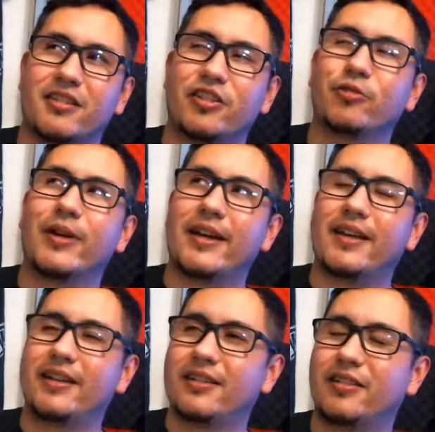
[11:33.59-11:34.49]
The
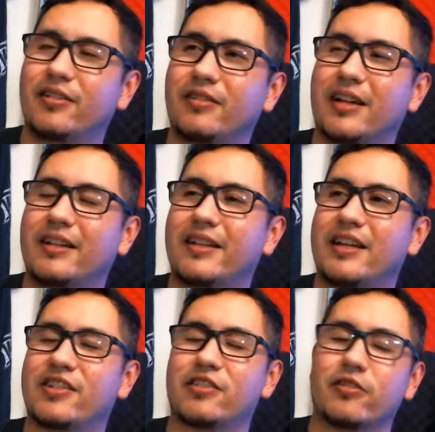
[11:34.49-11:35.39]
UA, the United
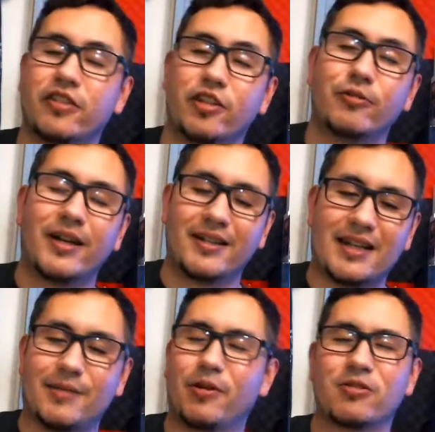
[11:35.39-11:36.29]
Nations, or the UN
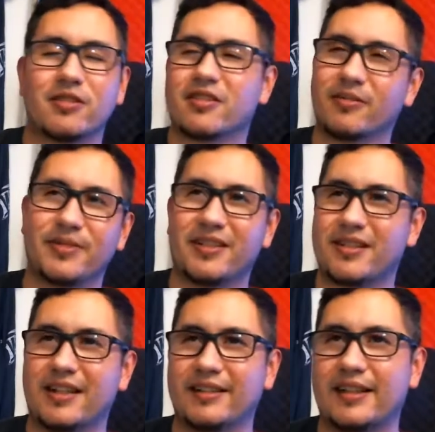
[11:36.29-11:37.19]
had posted something
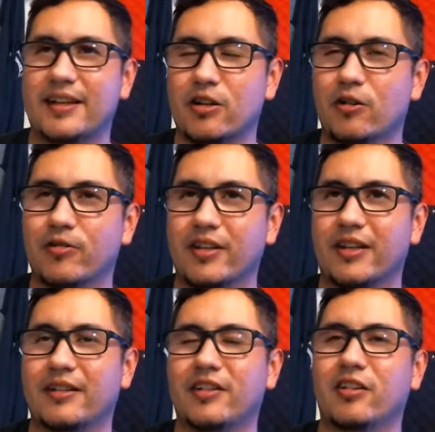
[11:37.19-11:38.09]
saying like, oh,
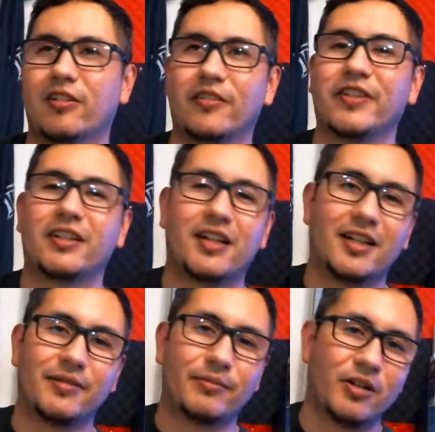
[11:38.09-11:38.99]
that if
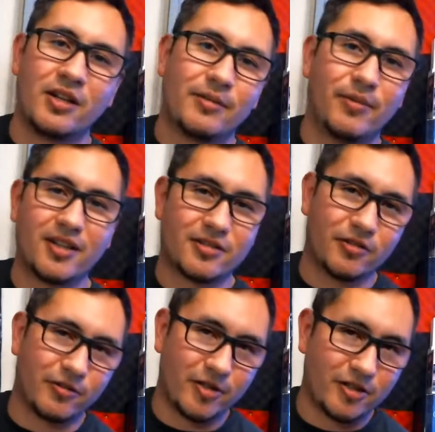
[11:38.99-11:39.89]
Elon Musk
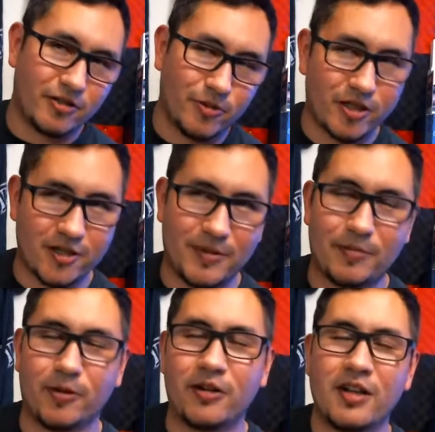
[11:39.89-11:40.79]
or the richest
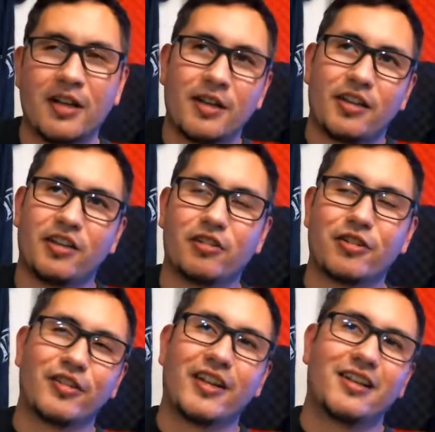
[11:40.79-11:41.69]
people
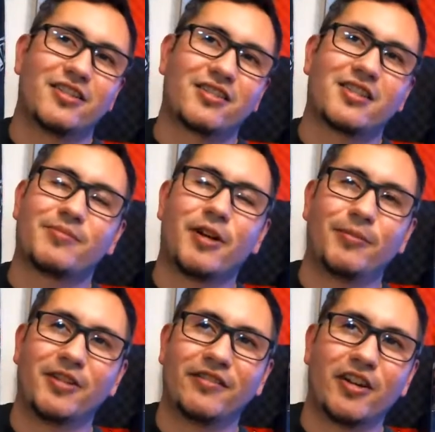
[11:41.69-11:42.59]
donated just a
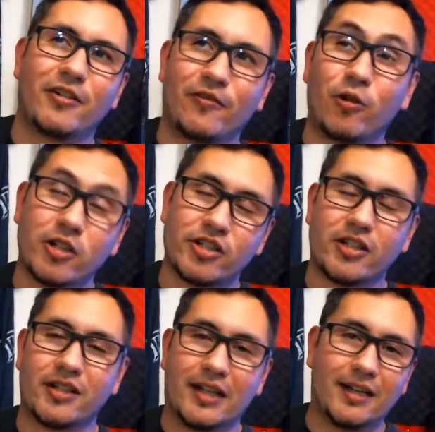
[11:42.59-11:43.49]
small bit of their
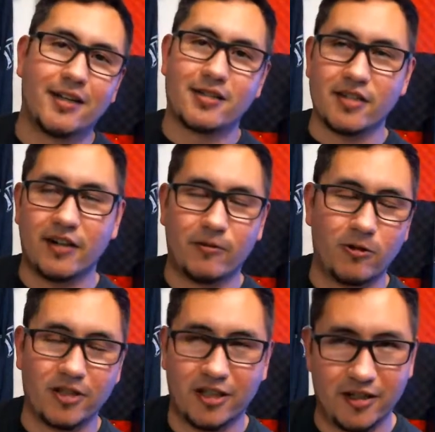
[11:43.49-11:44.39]
fortune, it could solve
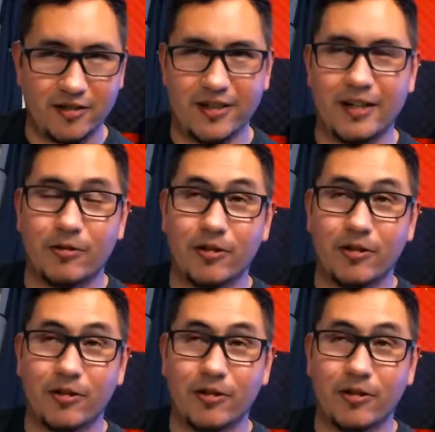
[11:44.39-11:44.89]
world hunger, right?